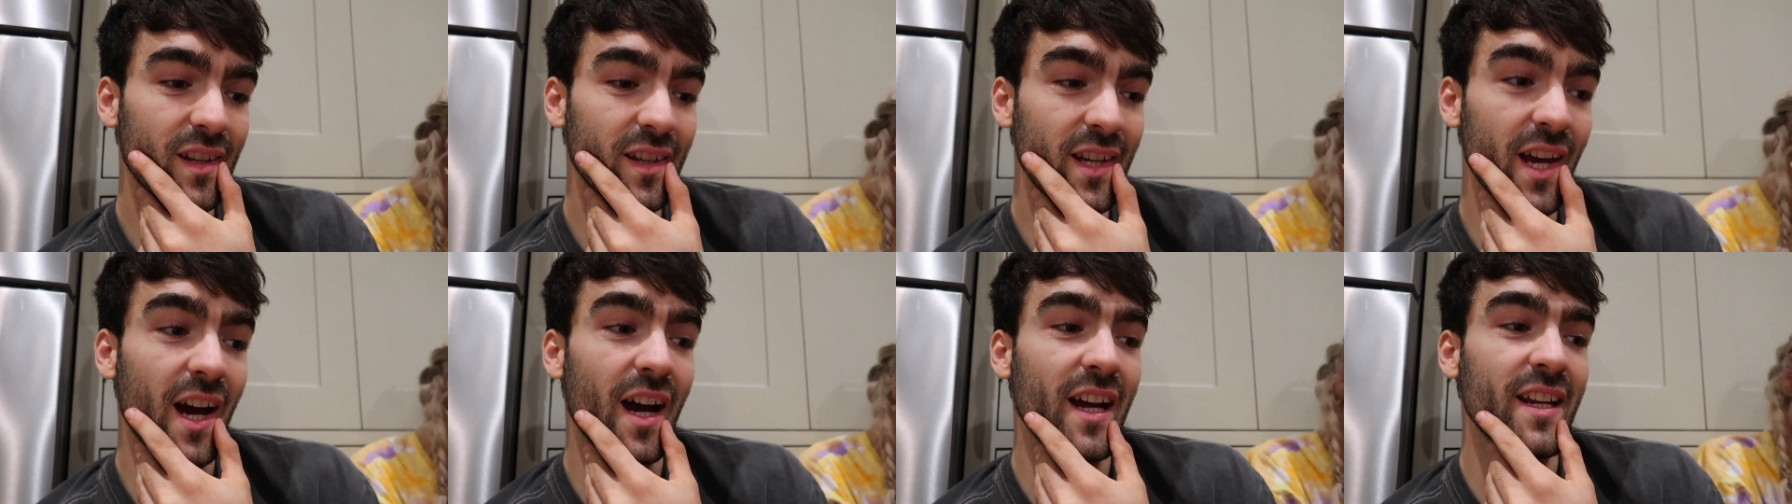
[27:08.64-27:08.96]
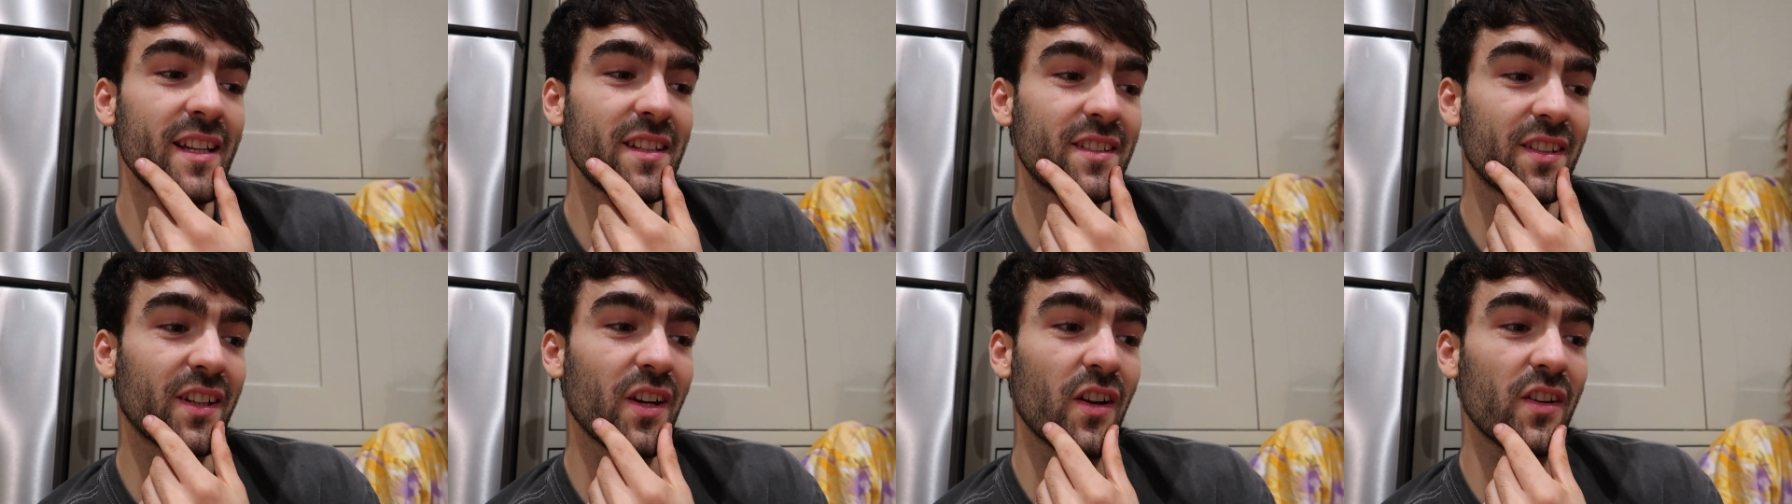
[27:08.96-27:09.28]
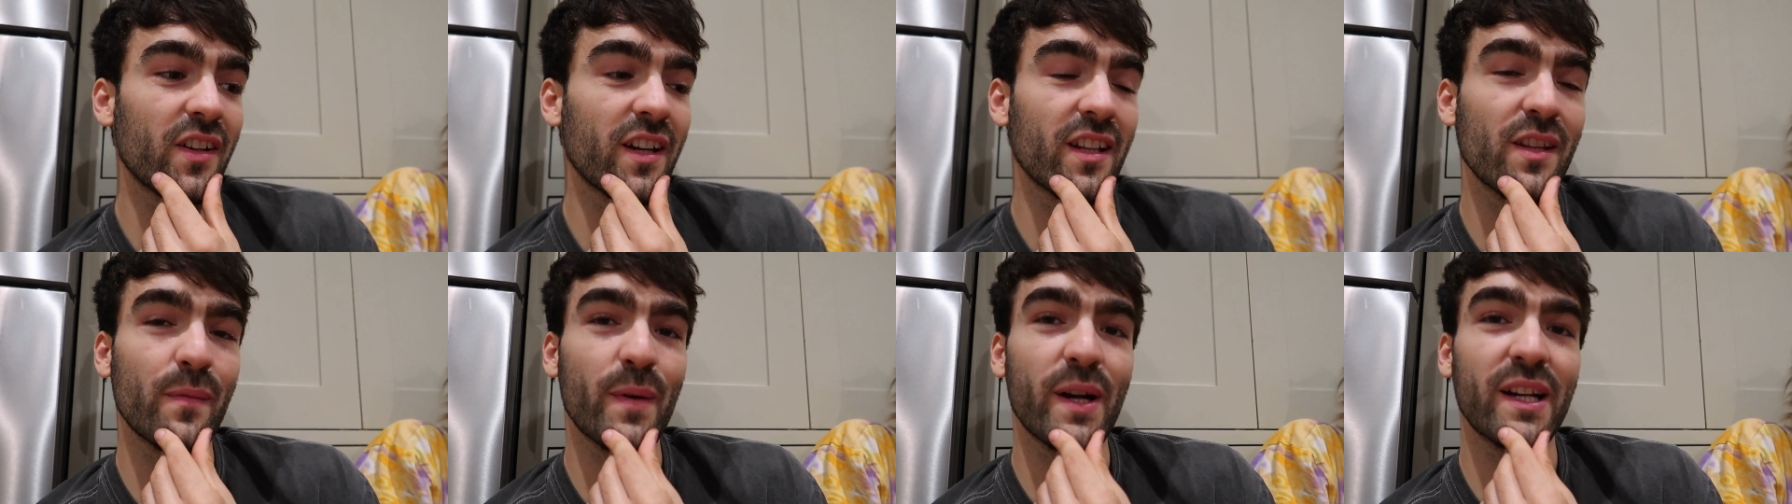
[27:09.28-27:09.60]
Yeah, I need to go
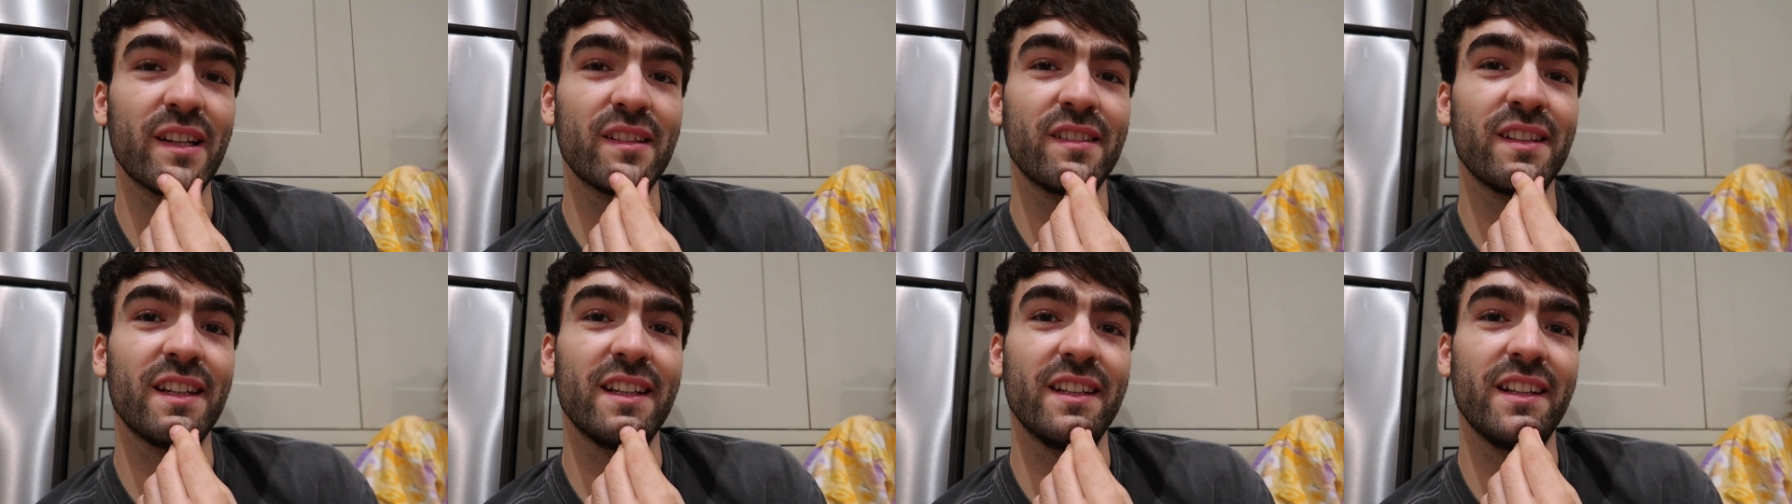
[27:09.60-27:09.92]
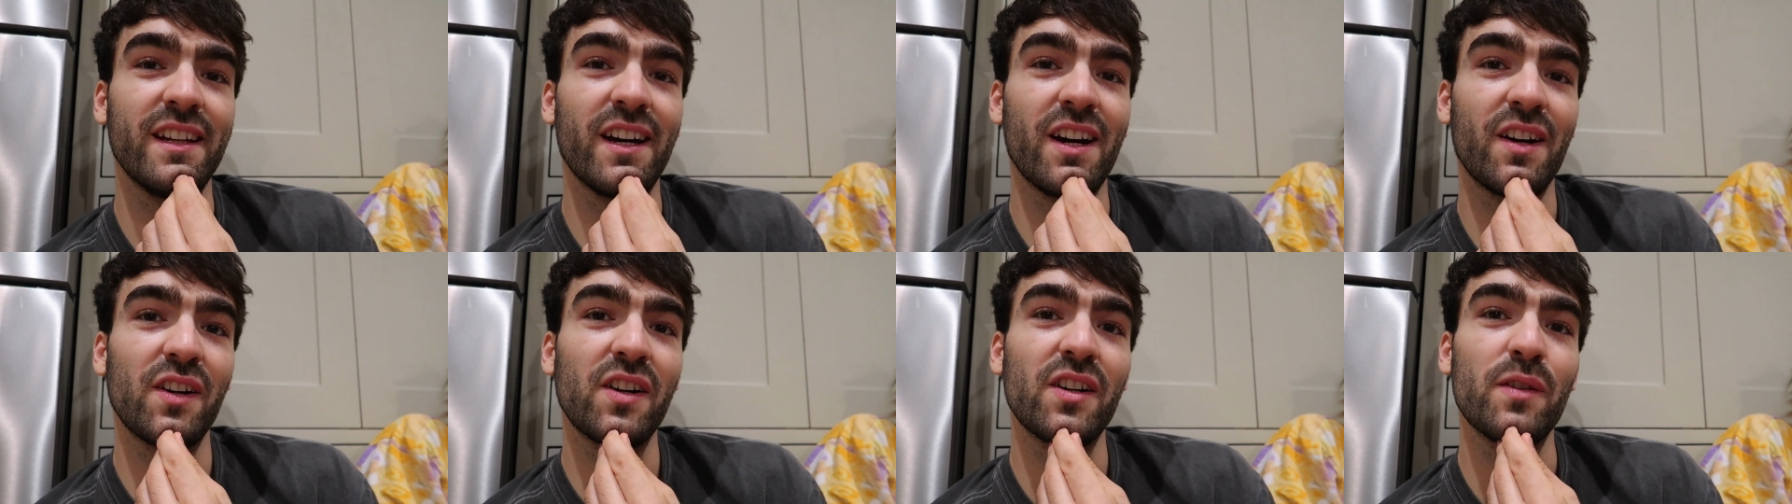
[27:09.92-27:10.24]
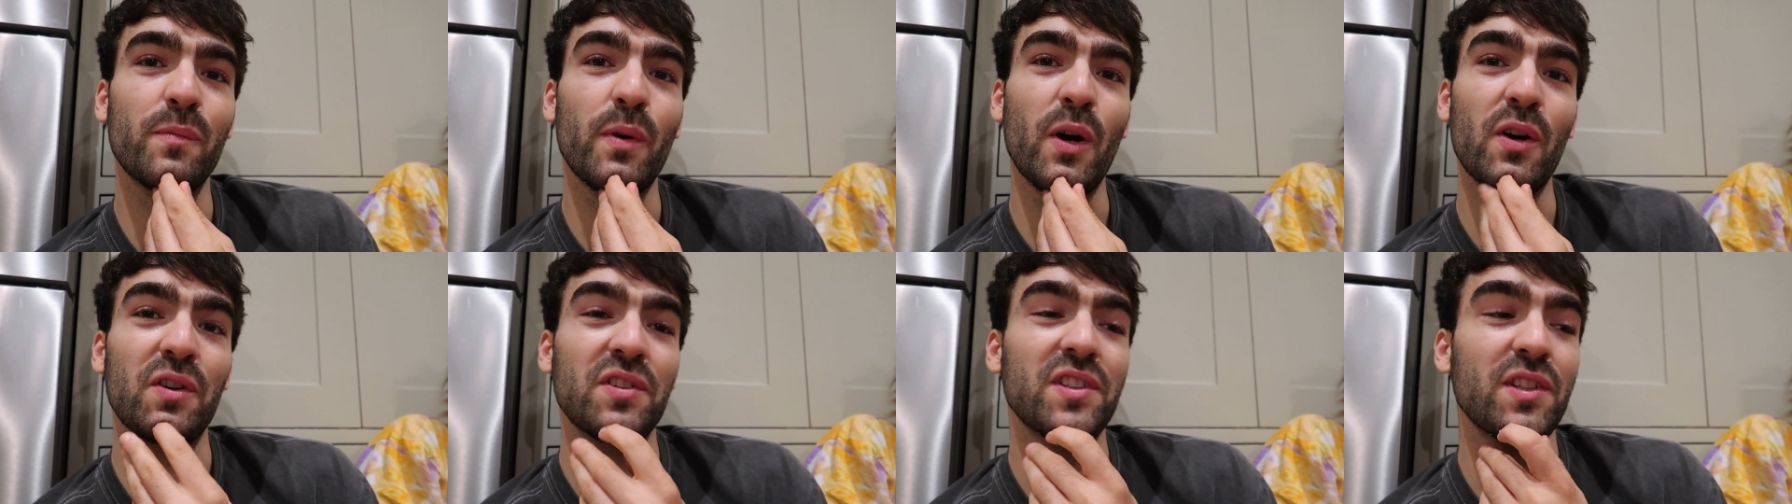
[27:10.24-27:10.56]
get the magazine, yeah, I'm
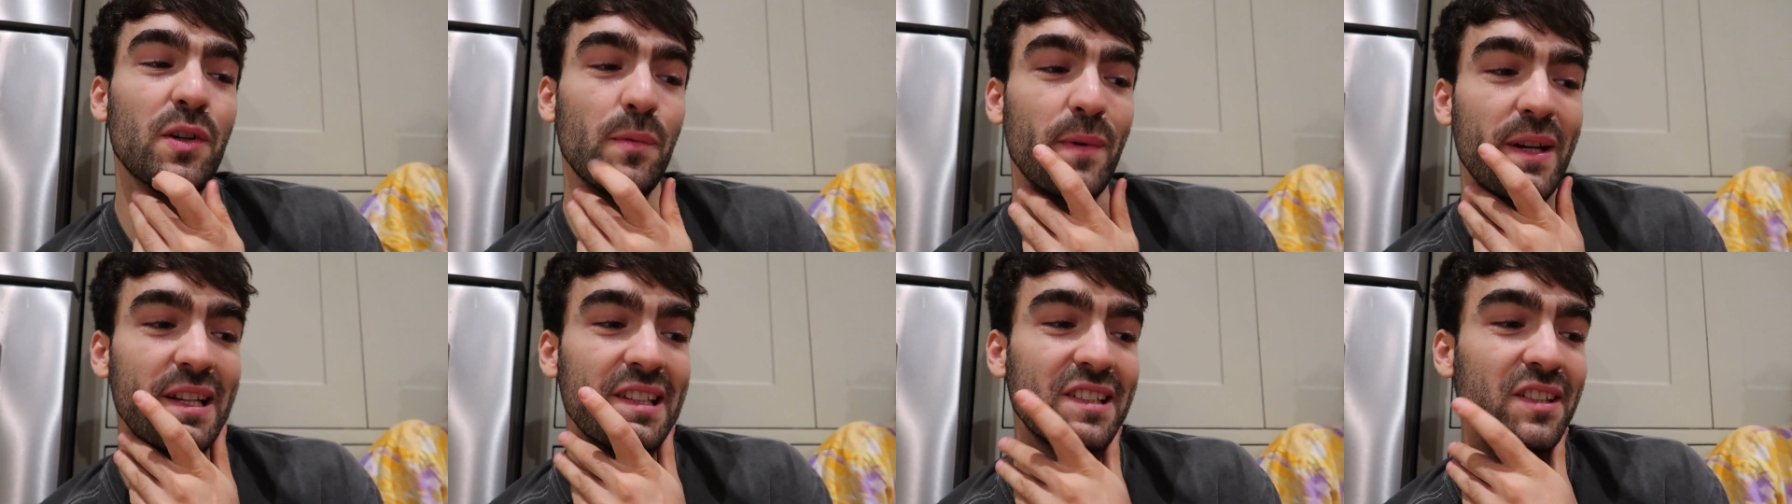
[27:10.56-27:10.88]
going to post it on my